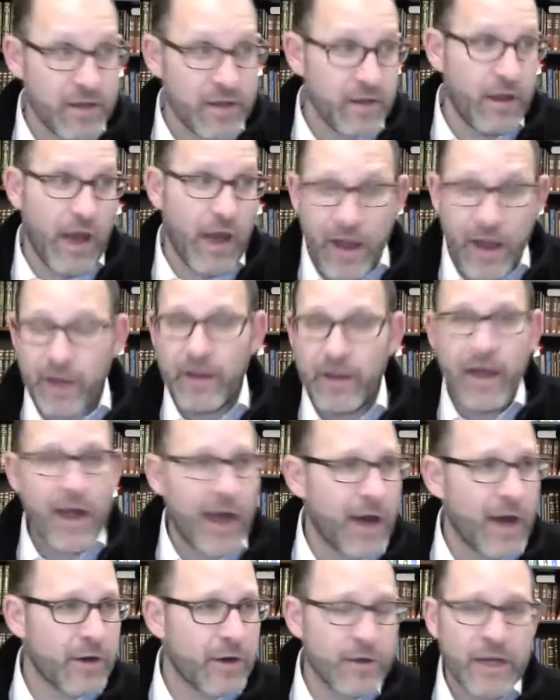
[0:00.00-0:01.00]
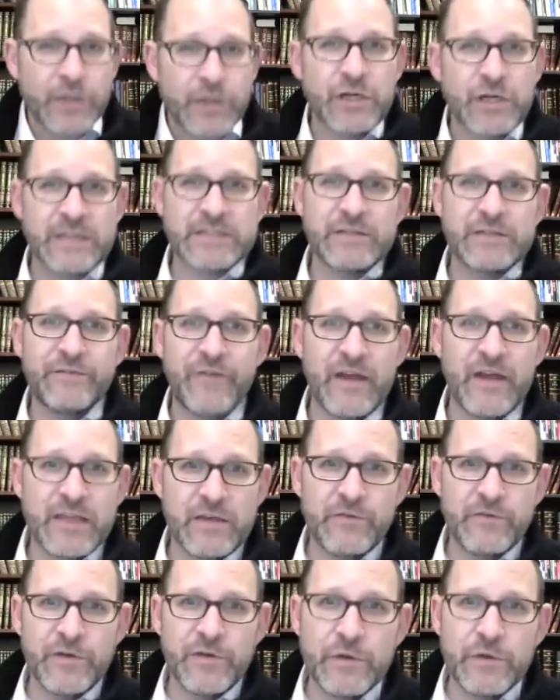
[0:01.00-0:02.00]
How can I justify
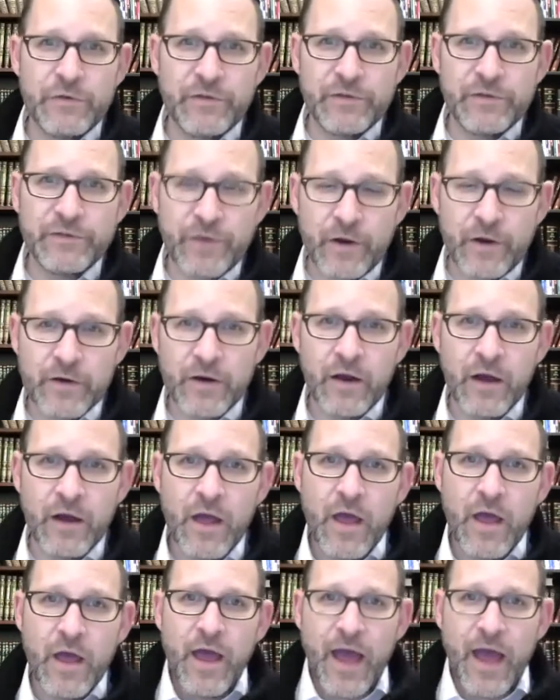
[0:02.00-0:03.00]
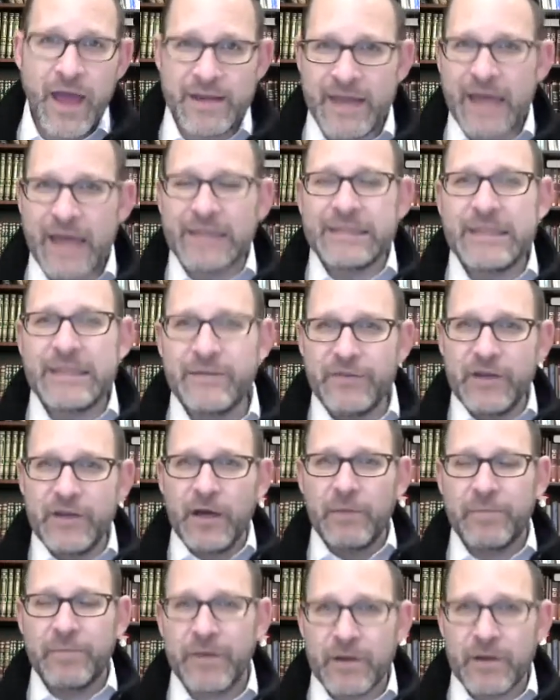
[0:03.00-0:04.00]
giving you the Torah and not leaving
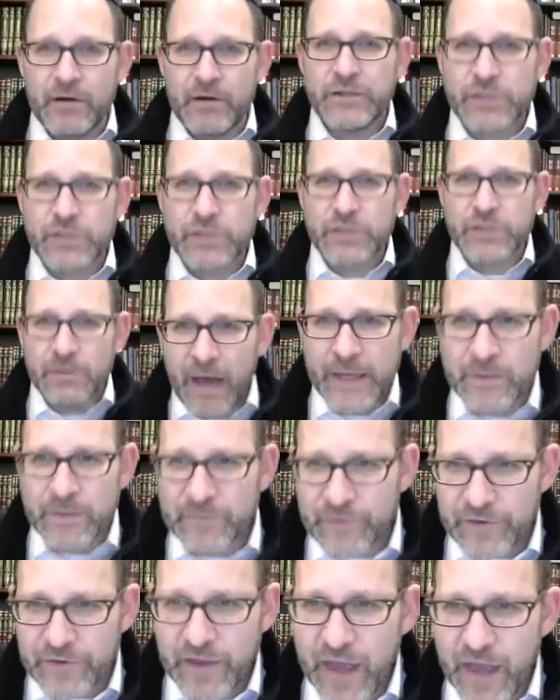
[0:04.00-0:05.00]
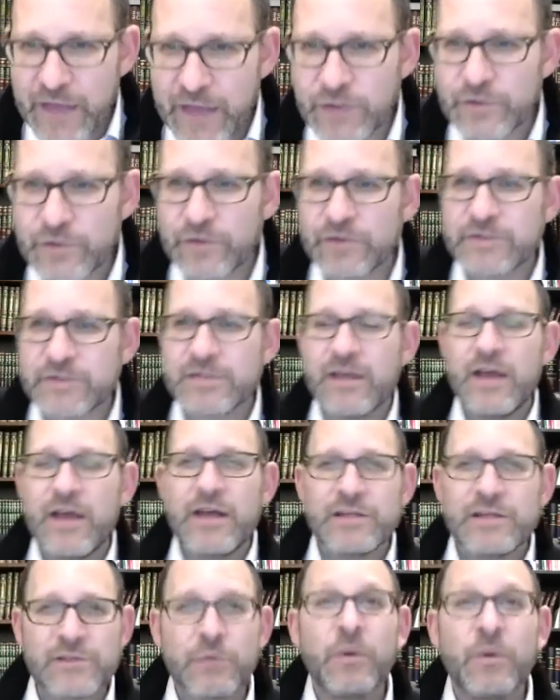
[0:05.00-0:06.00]
up here in Shemayim for the angels?
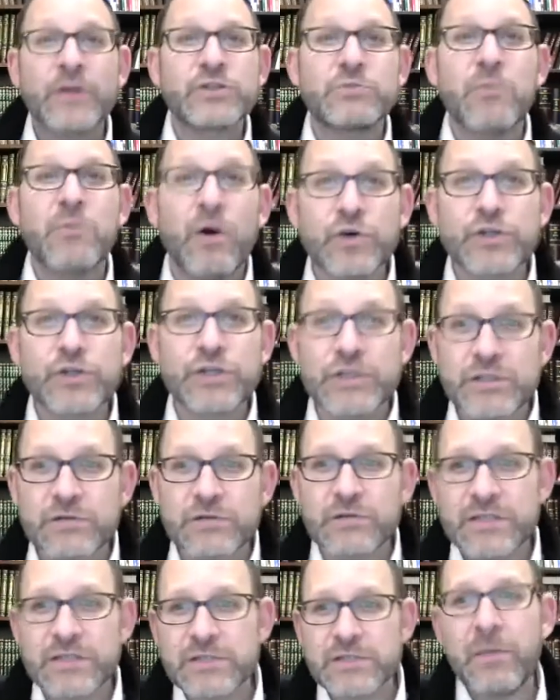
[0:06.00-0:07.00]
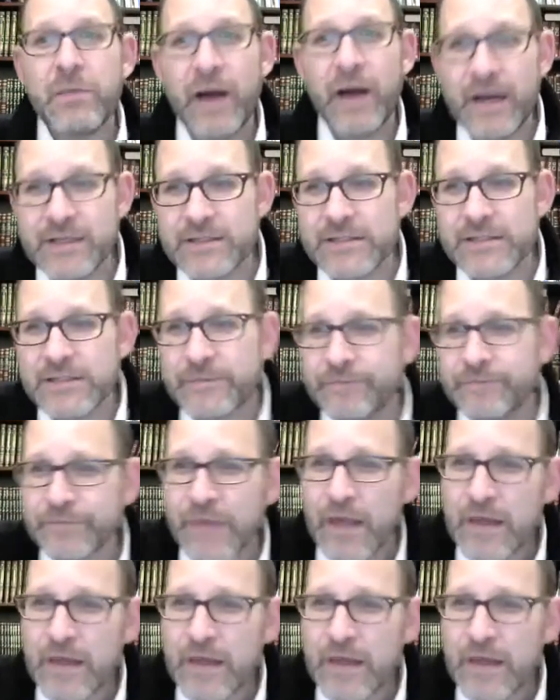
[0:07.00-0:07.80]
So what's Moshe's response?